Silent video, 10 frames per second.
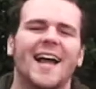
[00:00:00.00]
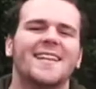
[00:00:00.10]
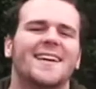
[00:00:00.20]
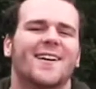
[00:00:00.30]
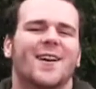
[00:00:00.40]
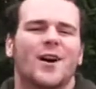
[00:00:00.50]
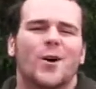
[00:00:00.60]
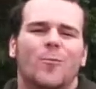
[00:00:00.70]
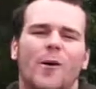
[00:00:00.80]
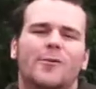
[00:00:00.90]
Hey there,
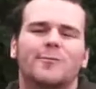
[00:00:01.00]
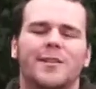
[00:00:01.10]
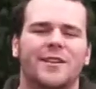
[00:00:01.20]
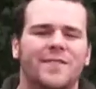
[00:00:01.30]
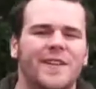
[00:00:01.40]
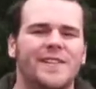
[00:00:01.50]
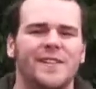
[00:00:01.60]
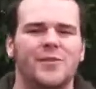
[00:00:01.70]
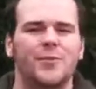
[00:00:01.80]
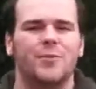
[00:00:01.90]
welcome to the V C
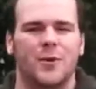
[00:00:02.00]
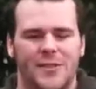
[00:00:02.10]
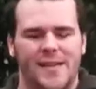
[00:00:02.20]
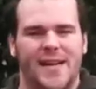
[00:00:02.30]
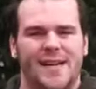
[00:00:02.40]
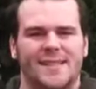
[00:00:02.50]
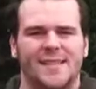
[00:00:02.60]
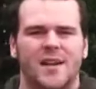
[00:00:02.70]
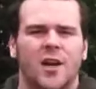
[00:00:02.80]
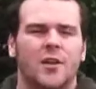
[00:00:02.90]
two Multicast.
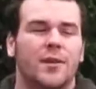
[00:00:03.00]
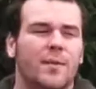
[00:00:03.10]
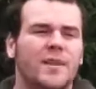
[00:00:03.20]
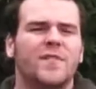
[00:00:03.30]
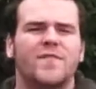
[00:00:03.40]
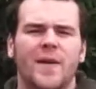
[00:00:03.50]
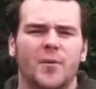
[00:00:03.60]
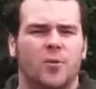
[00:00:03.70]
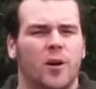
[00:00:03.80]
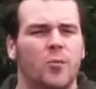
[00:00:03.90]
The month of
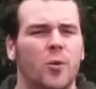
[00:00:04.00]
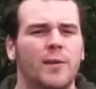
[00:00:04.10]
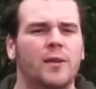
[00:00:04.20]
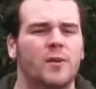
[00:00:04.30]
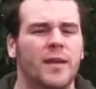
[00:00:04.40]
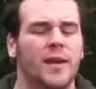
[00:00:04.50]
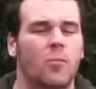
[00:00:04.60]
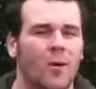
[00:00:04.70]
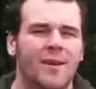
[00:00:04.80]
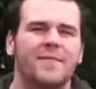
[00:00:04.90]
February will be looking
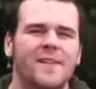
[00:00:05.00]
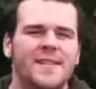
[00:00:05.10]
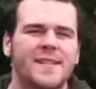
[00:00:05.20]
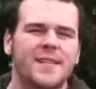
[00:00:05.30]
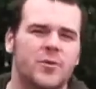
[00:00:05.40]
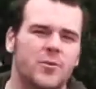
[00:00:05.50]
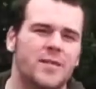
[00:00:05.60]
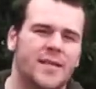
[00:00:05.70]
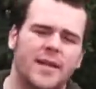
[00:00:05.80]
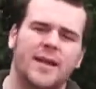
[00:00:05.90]
at one of V C two's
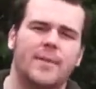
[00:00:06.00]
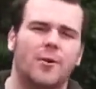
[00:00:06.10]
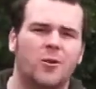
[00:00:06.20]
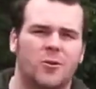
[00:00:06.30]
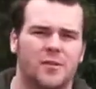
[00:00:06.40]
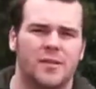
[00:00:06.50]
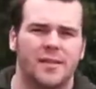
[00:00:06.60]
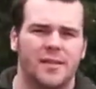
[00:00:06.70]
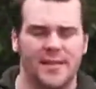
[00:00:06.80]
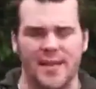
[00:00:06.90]
D N A markers,
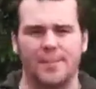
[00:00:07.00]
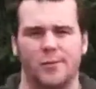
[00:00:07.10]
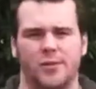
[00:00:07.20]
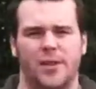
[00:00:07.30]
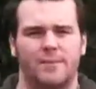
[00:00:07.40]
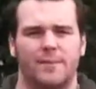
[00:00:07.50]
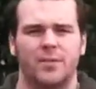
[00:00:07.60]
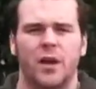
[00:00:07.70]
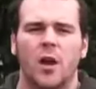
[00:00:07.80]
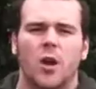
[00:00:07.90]
discipleship.
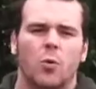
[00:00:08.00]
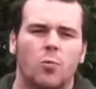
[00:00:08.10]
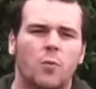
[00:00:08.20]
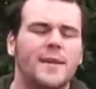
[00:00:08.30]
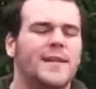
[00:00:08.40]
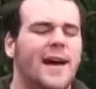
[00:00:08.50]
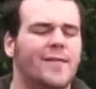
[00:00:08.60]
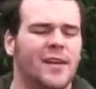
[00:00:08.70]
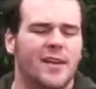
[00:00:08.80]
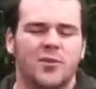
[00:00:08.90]
We'll be diving